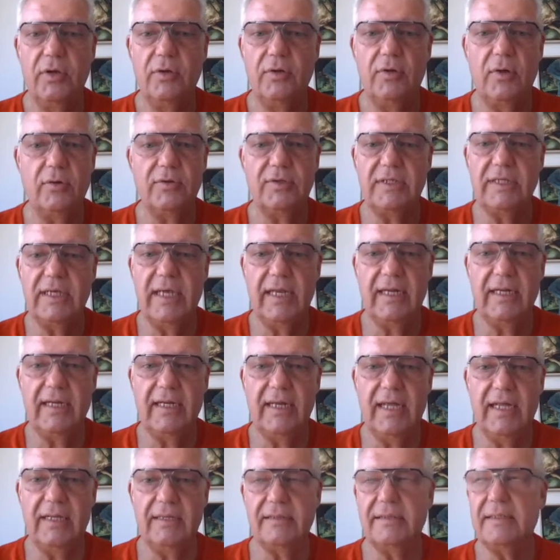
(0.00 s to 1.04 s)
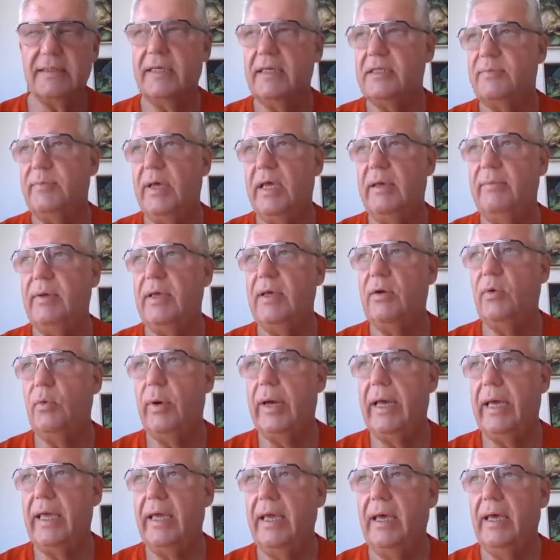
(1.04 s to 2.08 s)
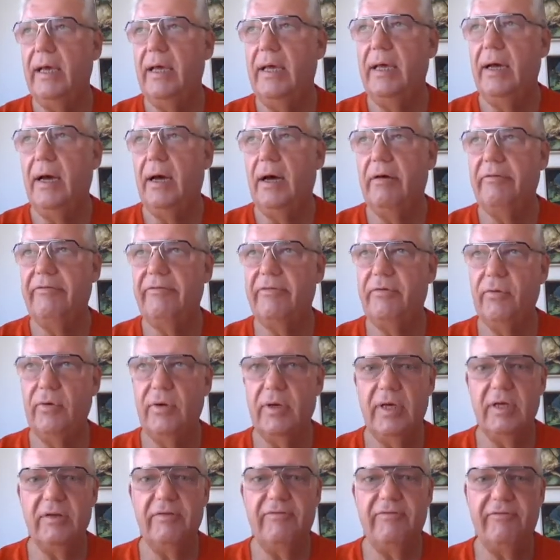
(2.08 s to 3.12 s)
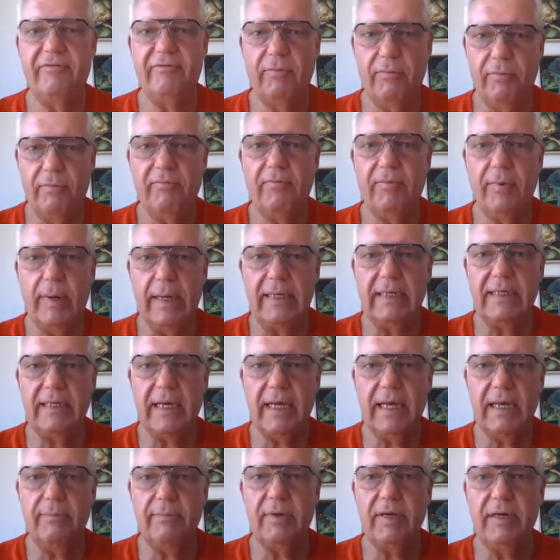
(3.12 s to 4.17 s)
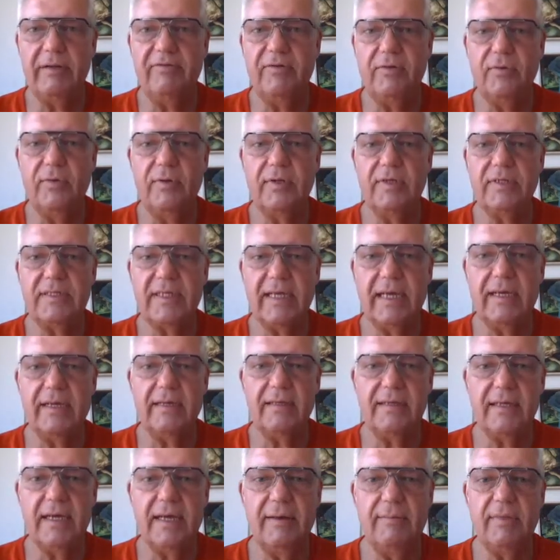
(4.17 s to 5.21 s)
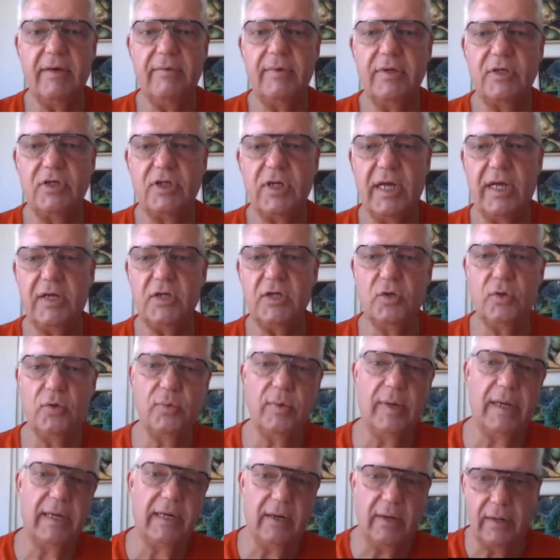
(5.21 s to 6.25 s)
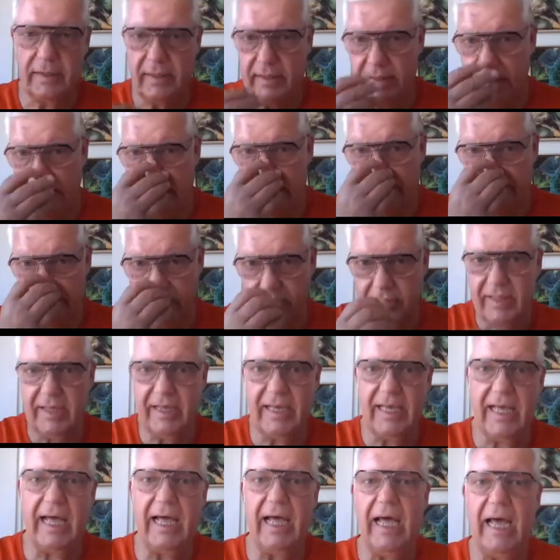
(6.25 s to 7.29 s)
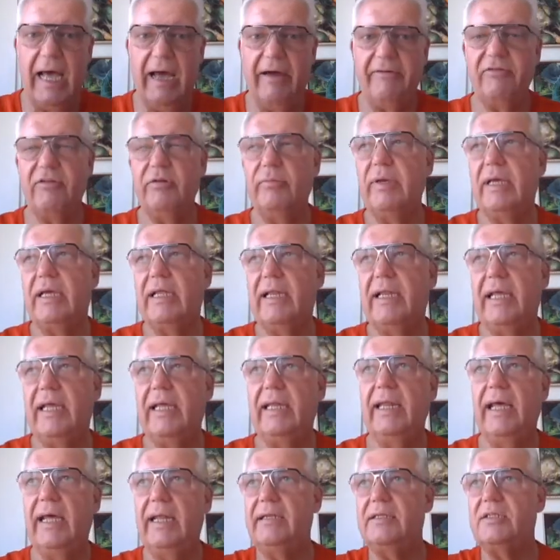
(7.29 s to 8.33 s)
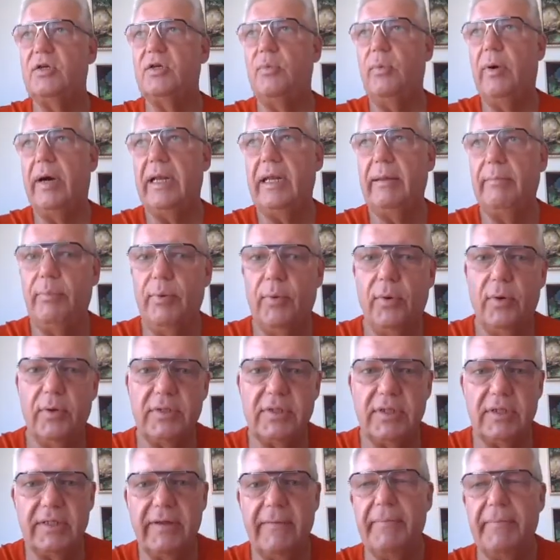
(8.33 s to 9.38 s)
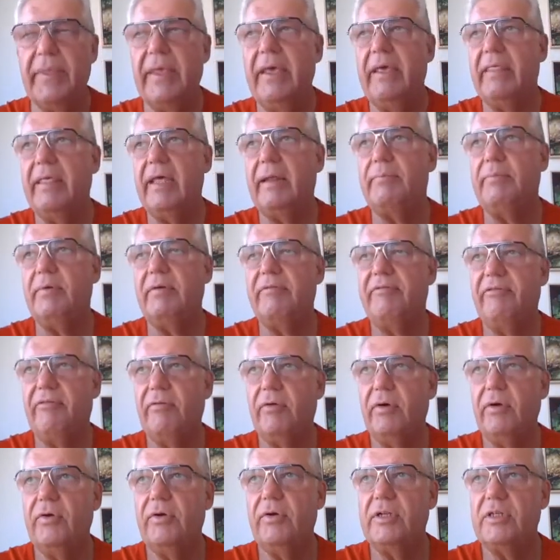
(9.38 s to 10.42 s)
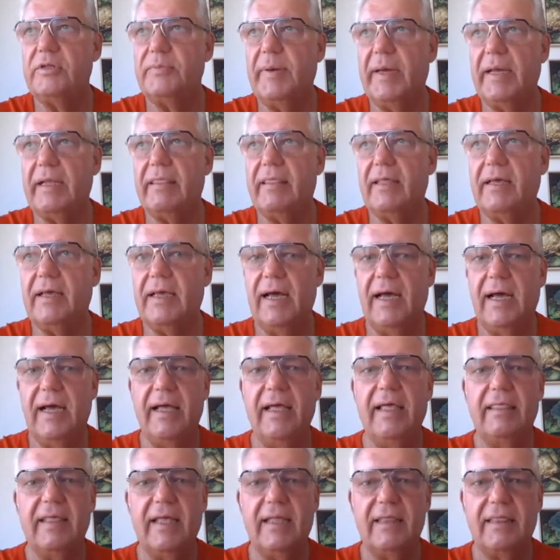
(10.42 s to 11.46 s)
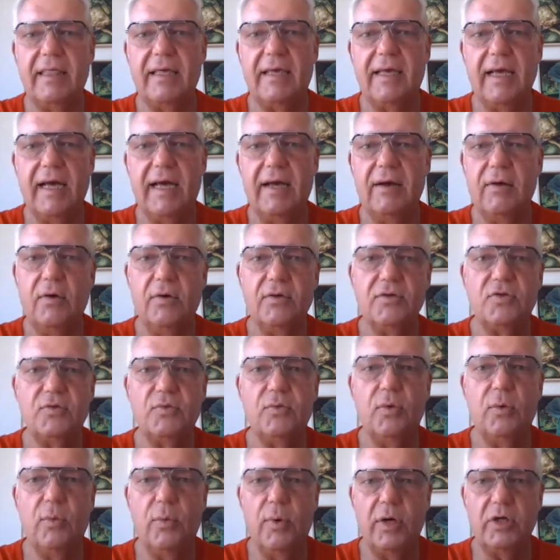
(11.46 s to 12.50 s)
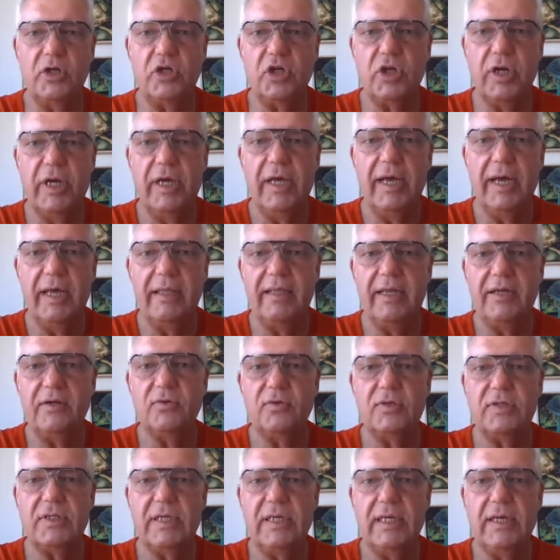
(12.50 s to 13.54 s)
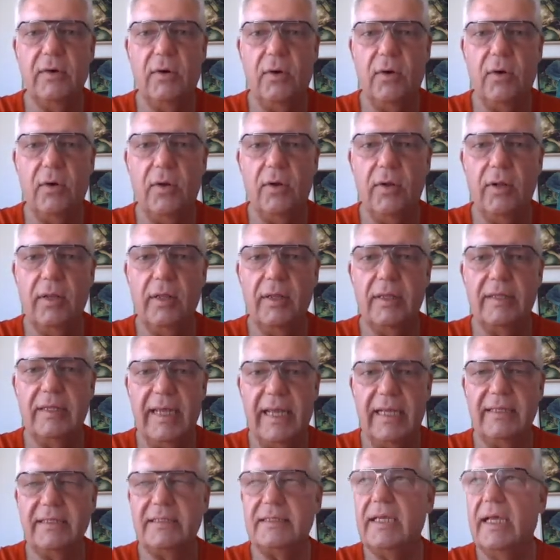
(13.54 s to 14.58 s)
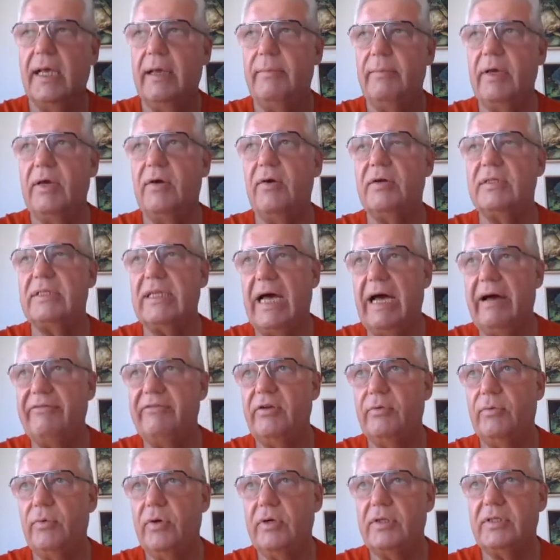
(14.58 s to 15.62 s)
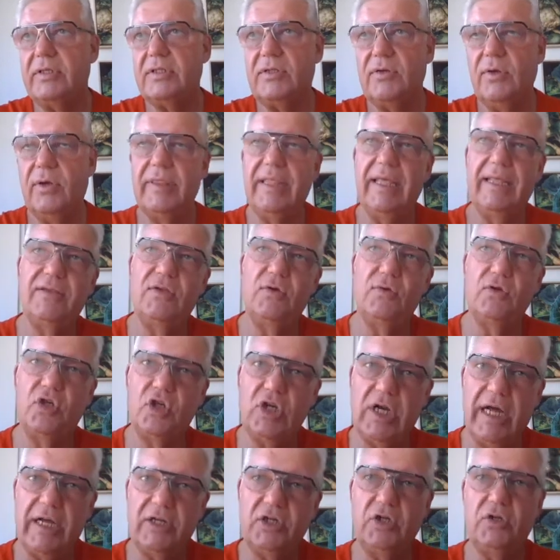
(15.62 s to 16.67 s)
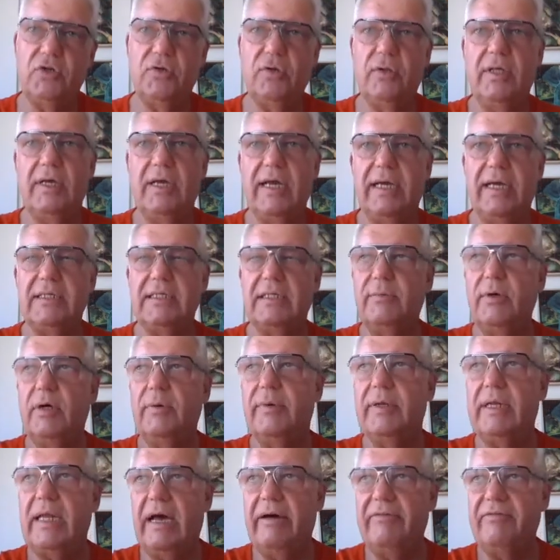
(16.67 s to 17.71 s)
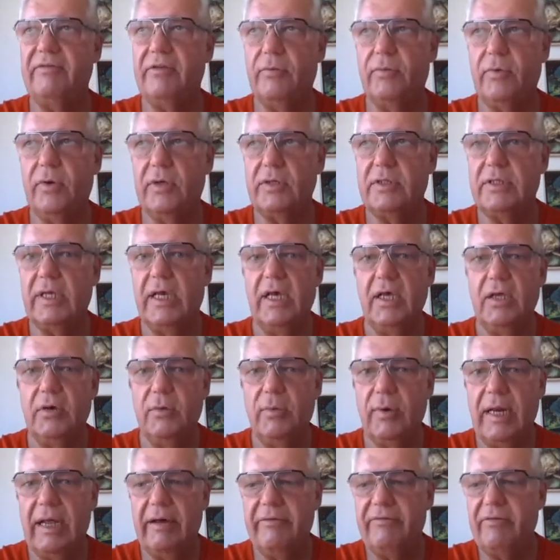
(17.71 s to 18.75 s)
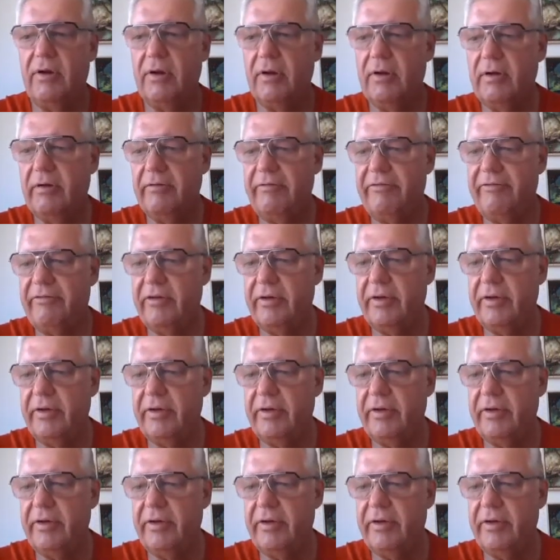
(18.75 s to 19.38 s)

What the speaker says: don't see any dents. It's maybe a way of doing it one time, but if you do it a second time, they will charge you quite a lot. Therefore, the car have to be clean, and it's quite important that before you inspect the car, that the car goes through a wash and that you see all dents, because afterwards, it's not that you charge it to the customer, but afterwards, you will have a lot of